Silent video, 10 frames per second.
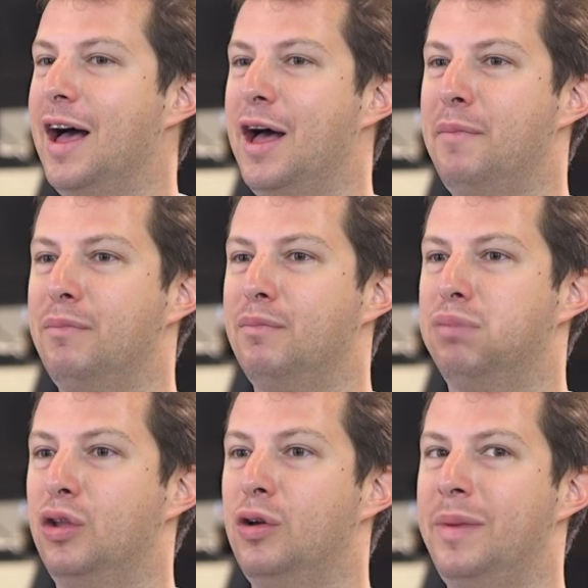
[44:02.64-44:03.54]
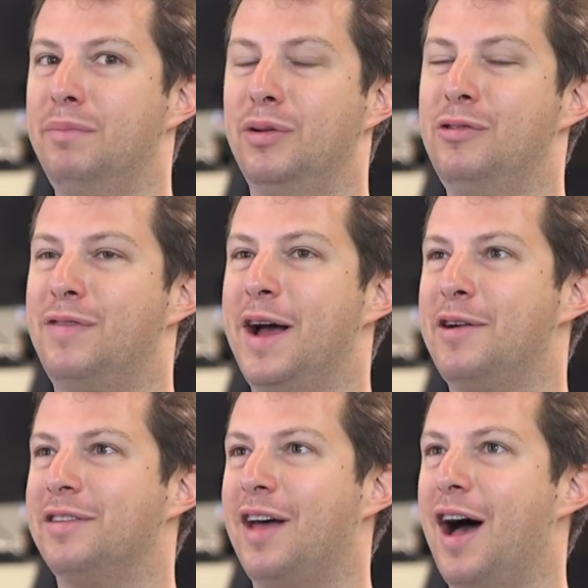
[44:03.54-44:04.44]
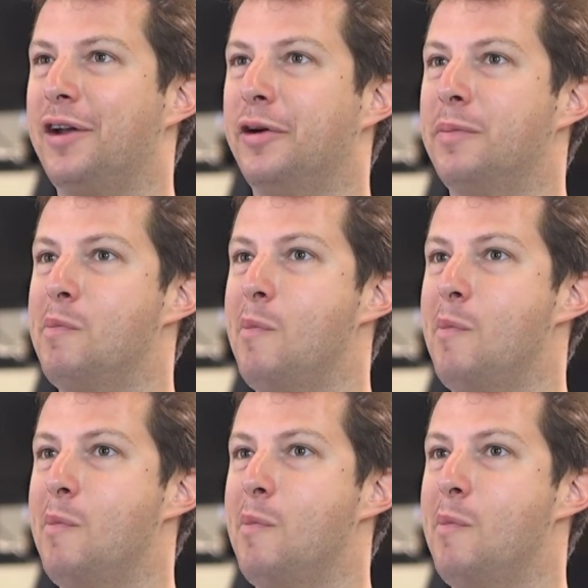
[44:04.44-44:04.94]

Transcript: Um, blue, I mean, blue fire is hotter.